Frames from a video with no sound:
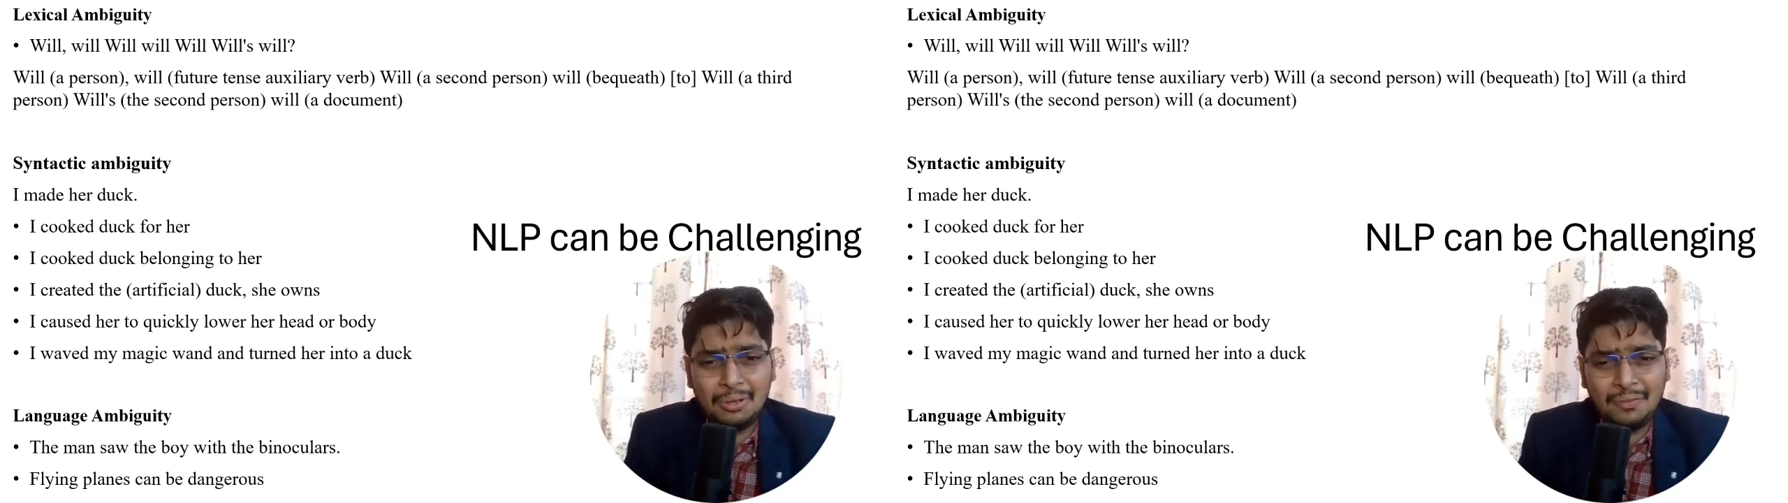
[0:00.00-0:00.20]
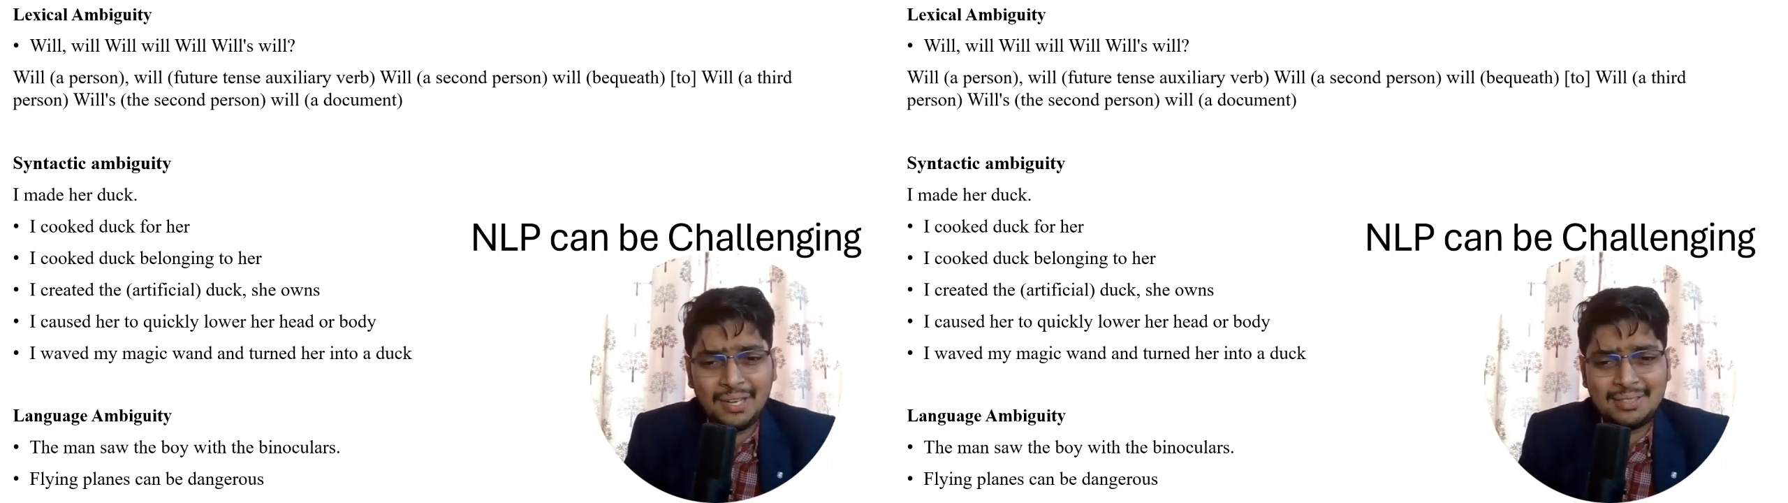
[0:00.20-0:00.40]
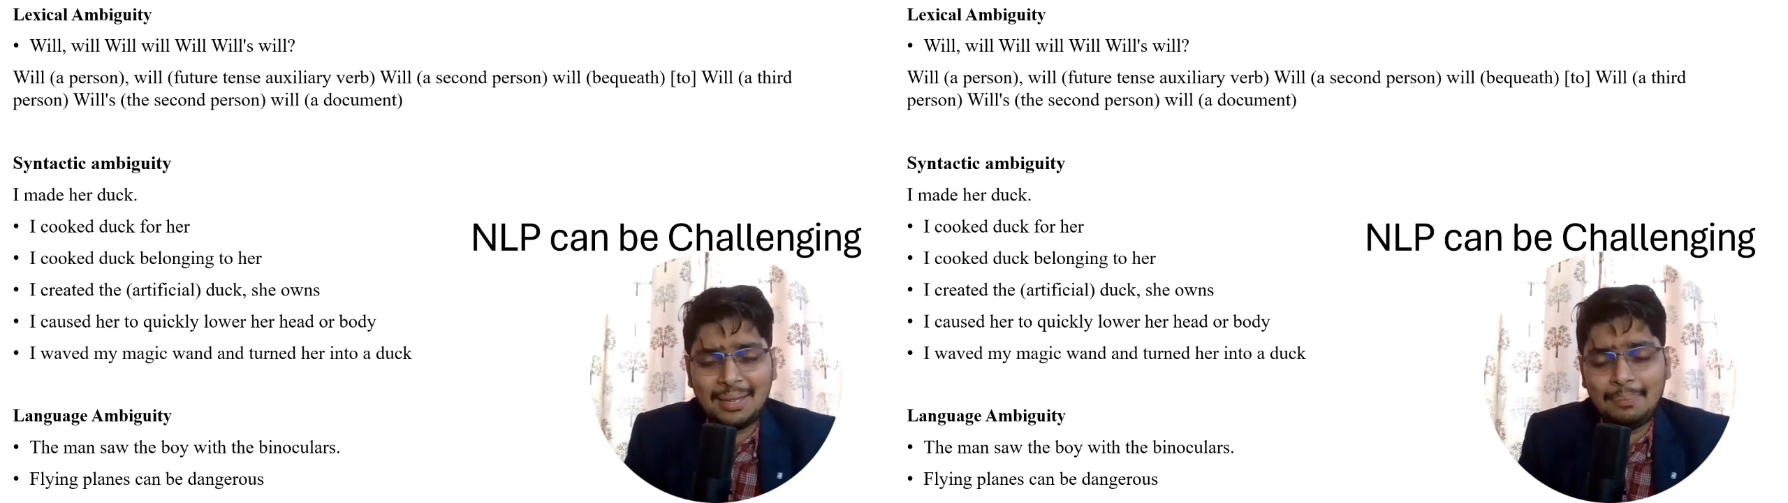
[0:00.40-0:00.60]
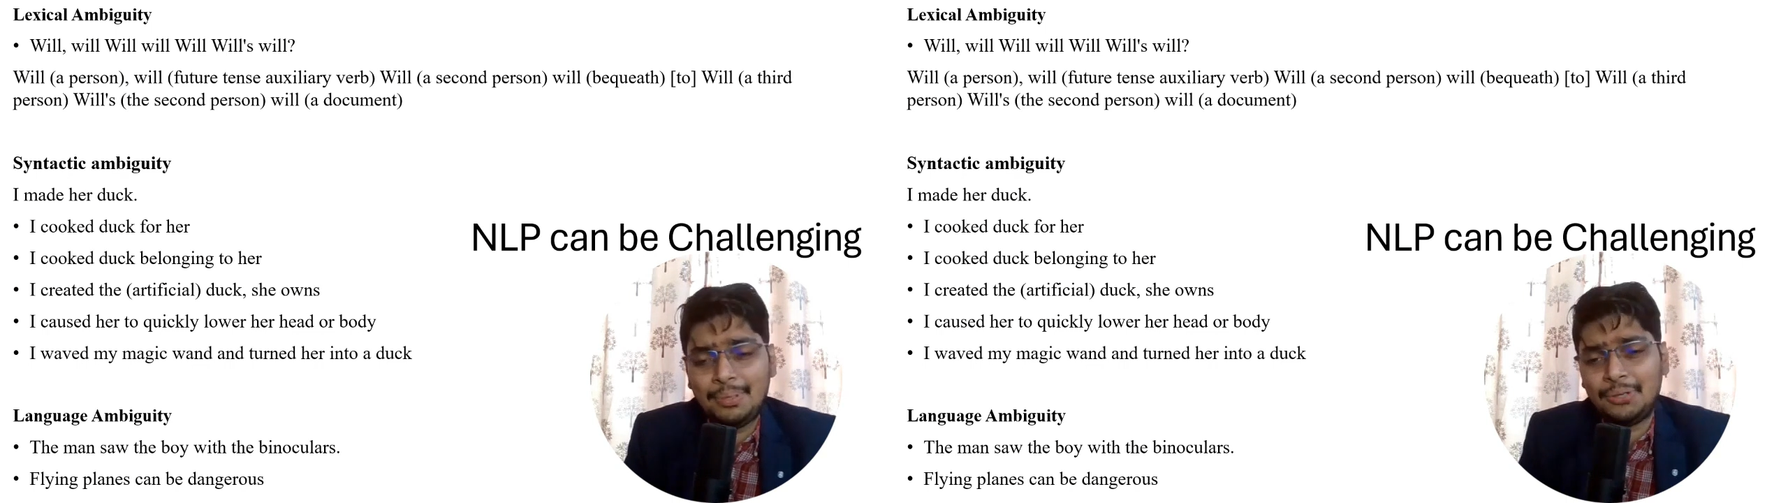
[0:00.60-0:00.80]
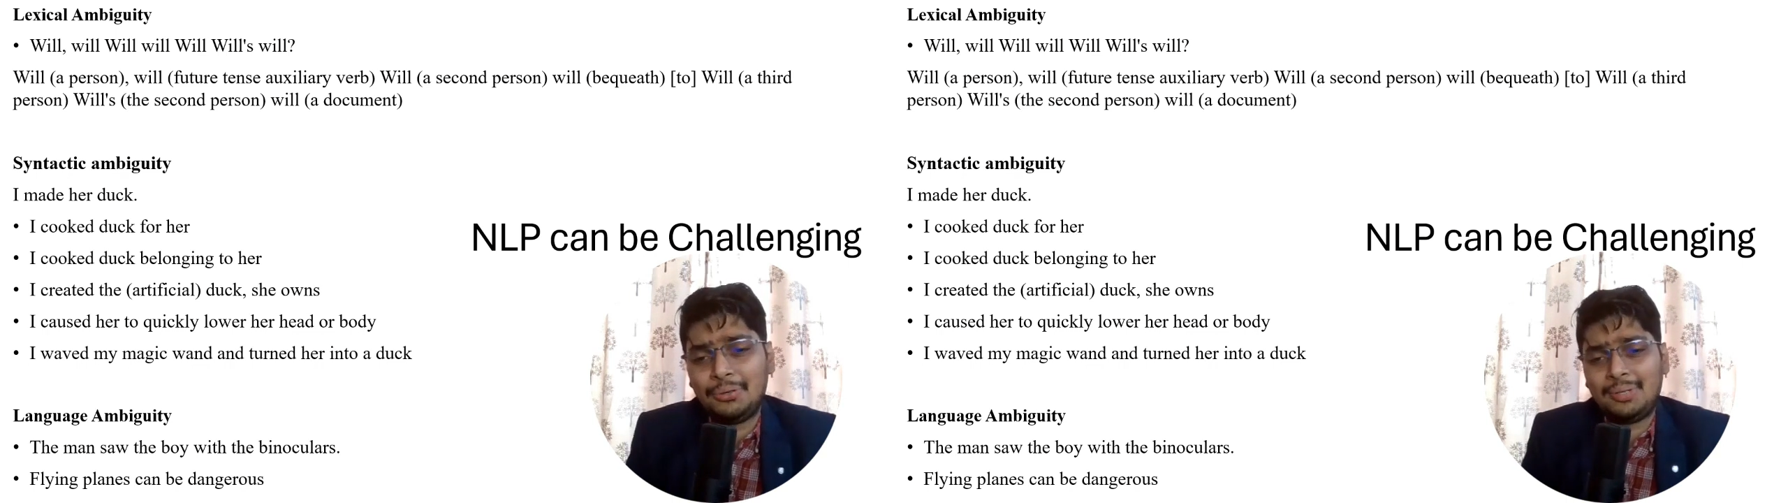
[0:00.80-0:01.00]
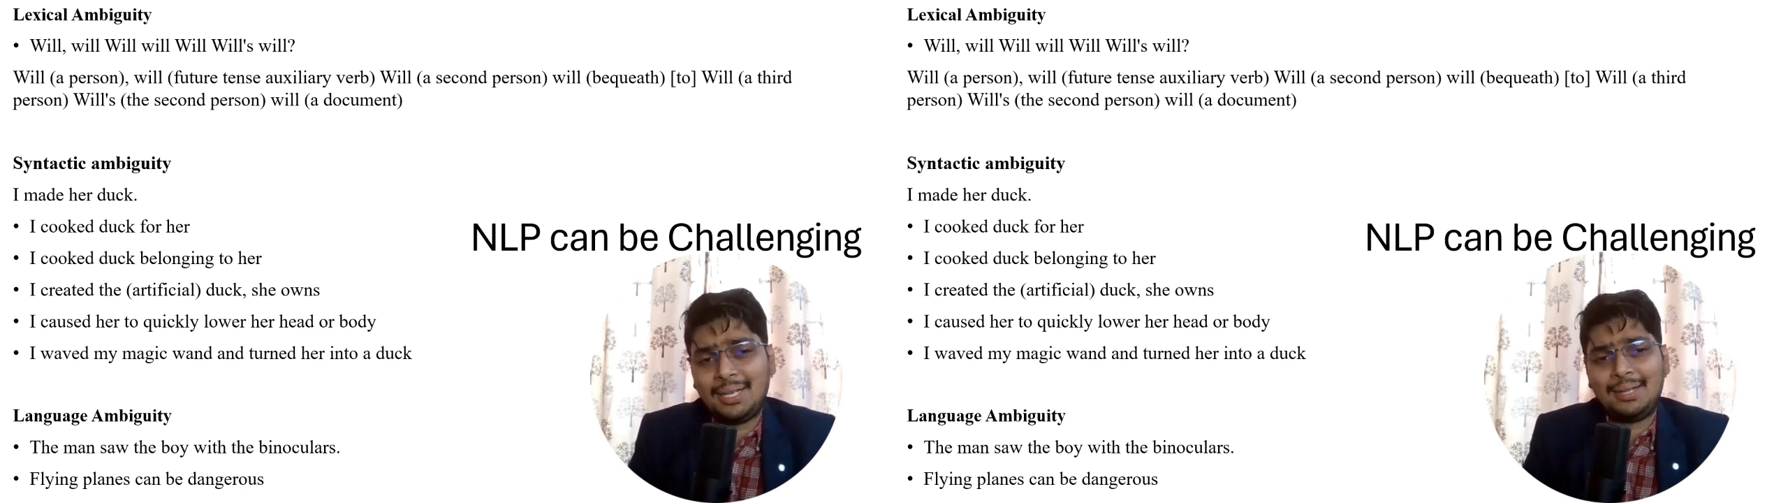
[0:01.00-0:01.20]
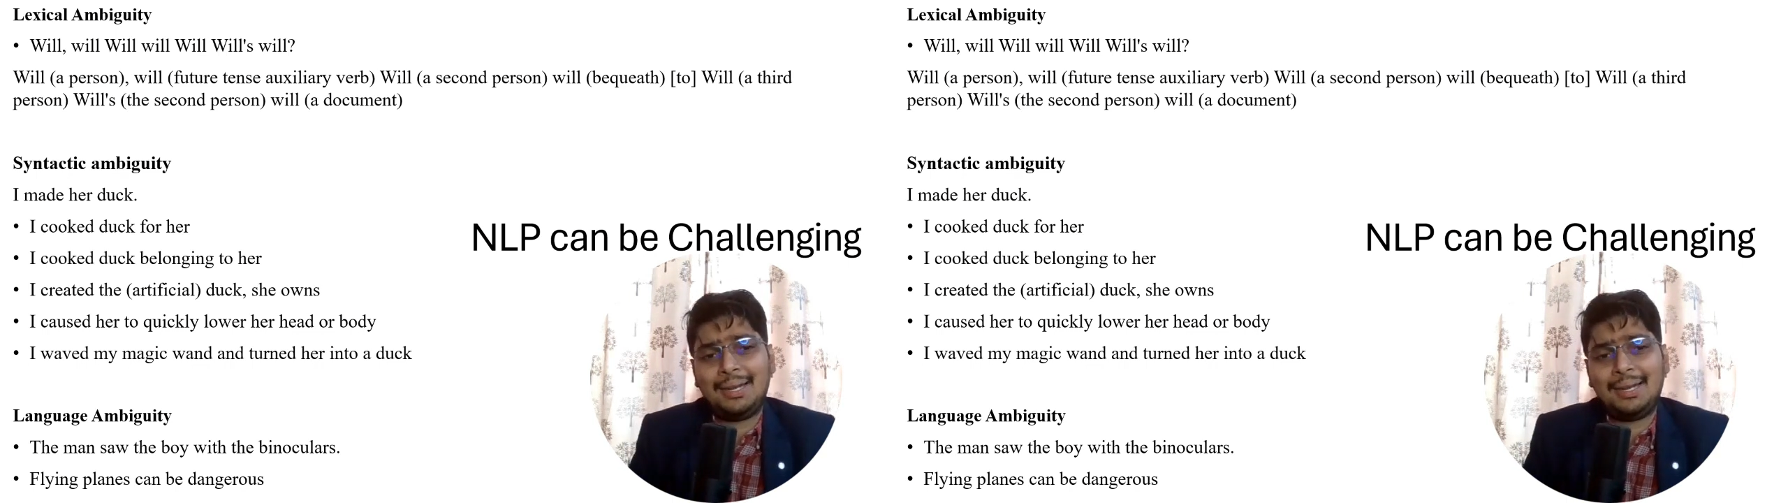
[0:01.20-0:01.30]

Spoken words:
For example, you take